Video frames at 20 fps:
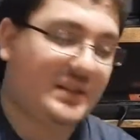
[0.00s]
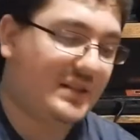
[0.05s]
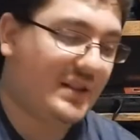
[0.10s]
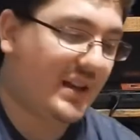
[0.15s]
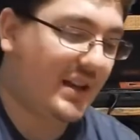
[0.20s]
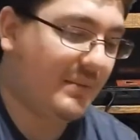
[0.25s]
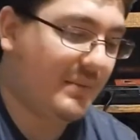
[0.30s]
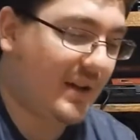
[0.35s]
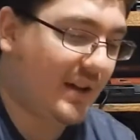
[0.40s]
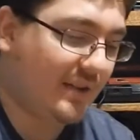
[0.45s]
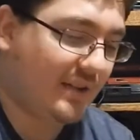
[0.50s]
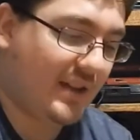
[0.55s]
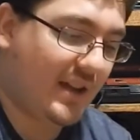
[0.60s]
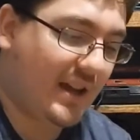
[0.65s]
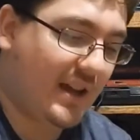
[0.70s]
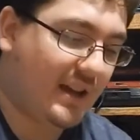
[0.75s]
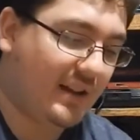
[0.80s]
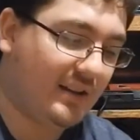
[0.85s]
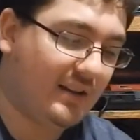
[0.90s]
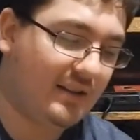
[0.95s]
to say about
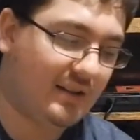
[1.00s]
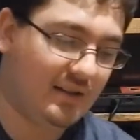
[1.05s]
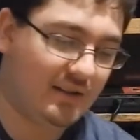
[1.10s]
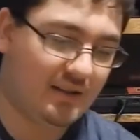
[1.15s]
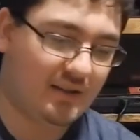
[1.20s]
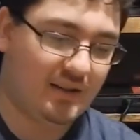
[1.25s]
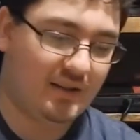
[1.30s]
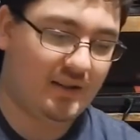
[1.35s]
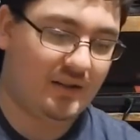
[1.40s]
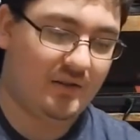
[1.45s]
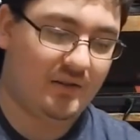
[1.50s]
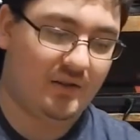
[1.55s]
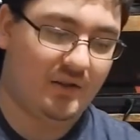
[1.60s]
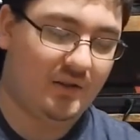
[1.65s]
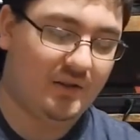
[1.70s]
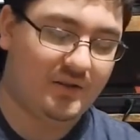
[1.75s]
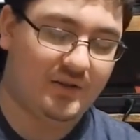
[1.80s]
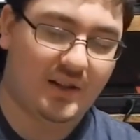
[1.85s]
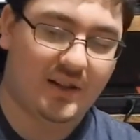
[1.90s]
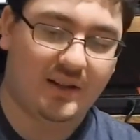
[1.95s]
that. They're
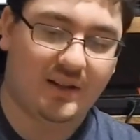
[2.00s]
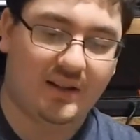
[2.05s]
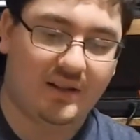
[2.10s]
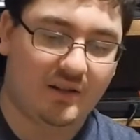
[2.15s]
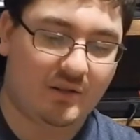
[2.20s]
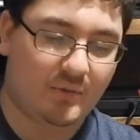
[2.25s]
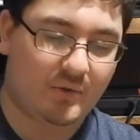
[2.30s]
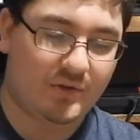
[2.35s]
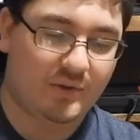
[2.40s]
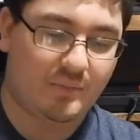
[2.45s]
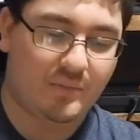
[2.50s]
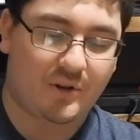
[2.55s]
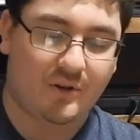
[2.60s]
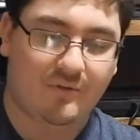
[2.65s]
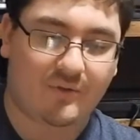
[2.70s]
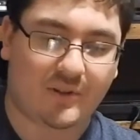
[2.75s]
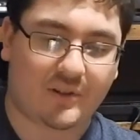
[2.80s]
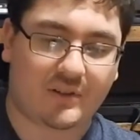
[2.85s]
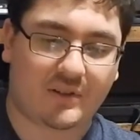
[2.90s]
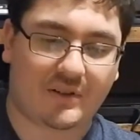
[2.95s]
all standing in almost a
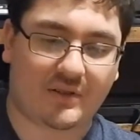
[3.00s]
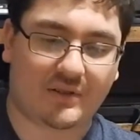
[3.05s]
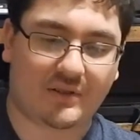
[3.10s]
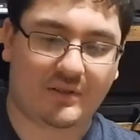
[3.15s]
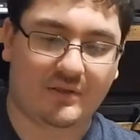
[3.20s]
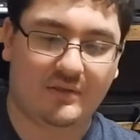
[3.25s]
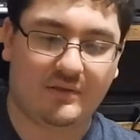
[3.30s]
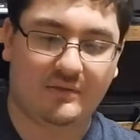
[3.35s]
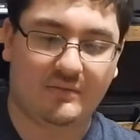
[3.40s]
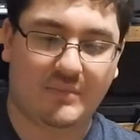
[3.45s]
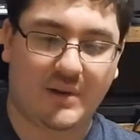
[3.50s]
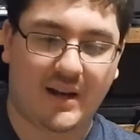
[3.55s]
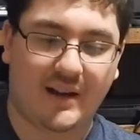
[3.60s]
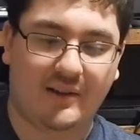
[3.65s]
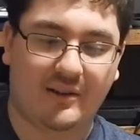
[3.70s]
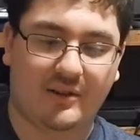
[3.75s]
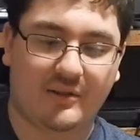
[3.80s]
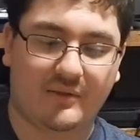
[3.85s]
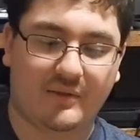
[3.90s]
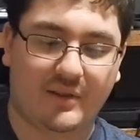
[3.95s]
perfect
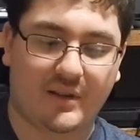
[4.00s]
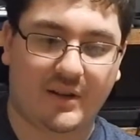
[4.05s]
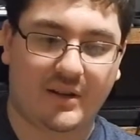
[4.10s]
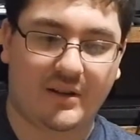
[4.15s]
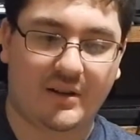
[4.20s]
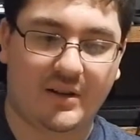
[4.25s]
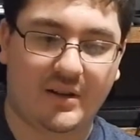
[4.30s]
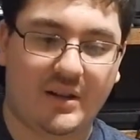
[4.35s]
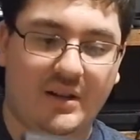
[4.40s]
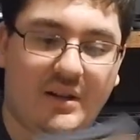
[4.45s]
pile over there.